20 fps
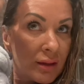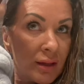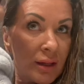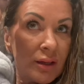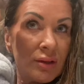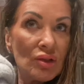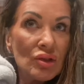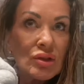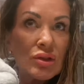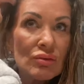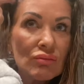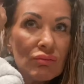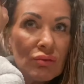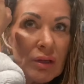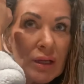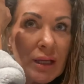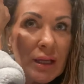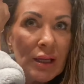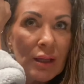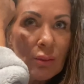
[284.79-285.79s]
and just
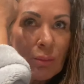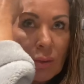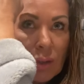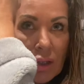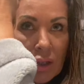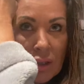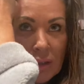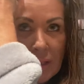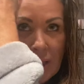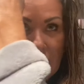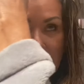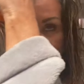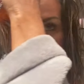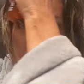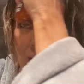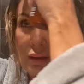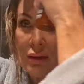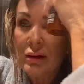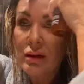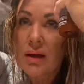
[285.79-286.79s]
really work that
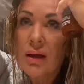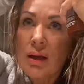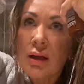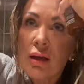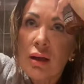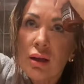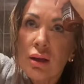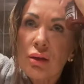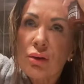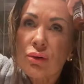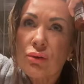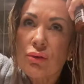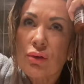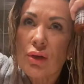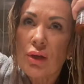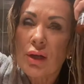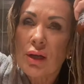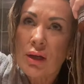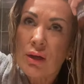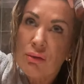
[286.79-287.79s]
in through
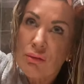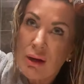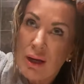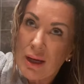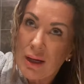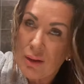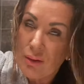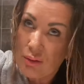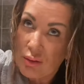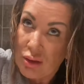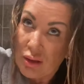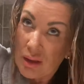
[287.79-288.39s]
your crown.